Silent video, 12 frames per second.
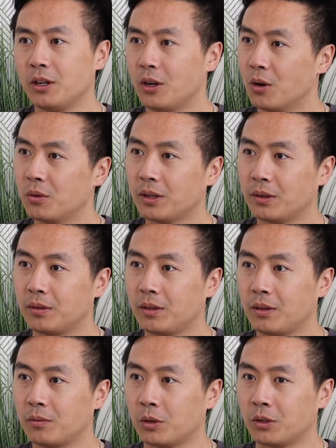You know,
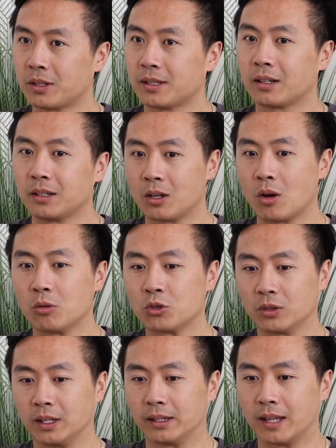when you're stuck in a
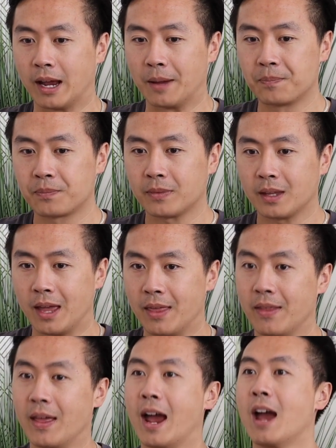culture like that, and
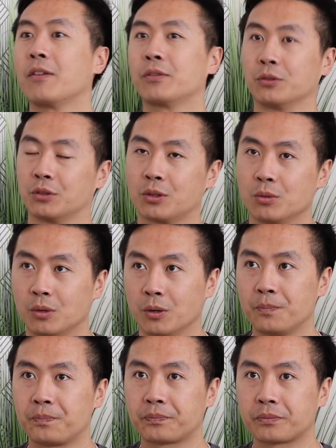then after
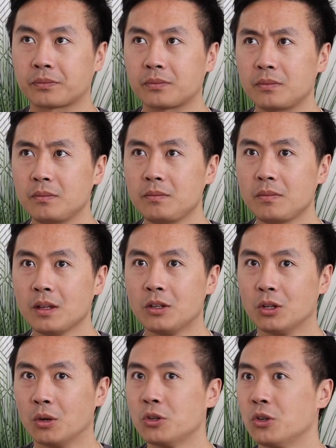school,
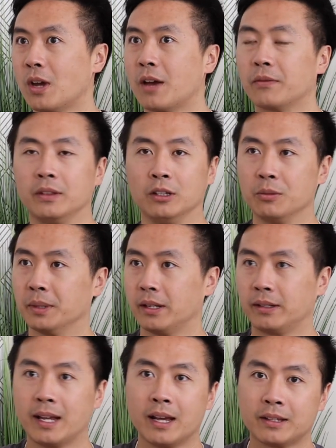you have a little bit
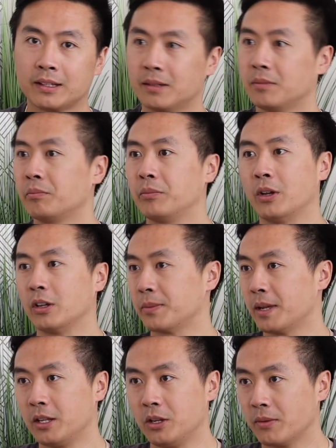of debt, not as
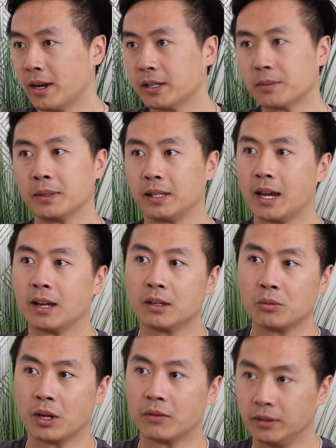bad as the US, but in Canada,
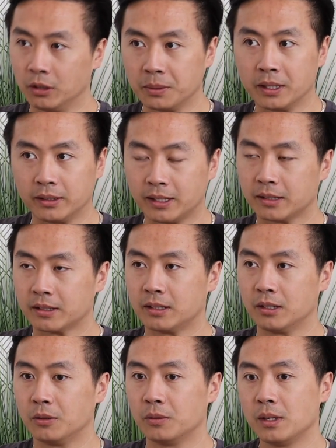we have a little bit of debt
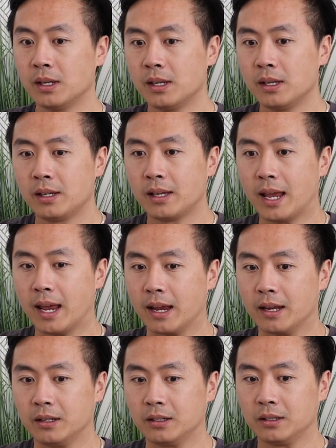still.
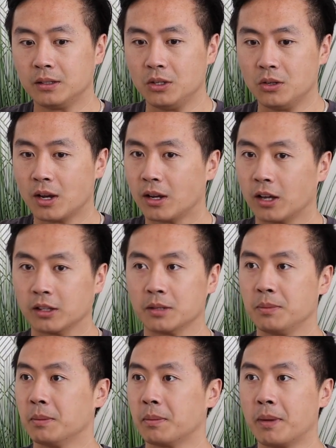And you got this
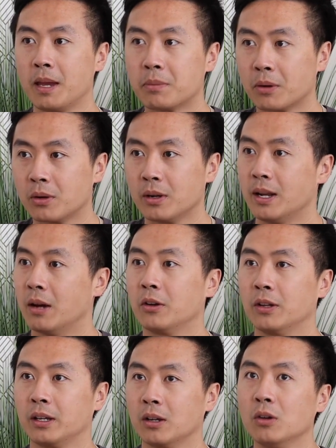piece of paper, and now you're
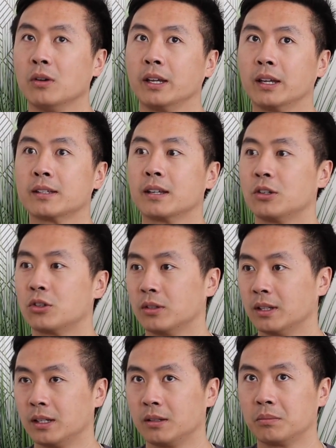like, oh, I guess I should
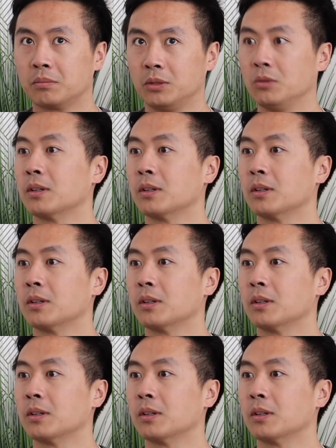like do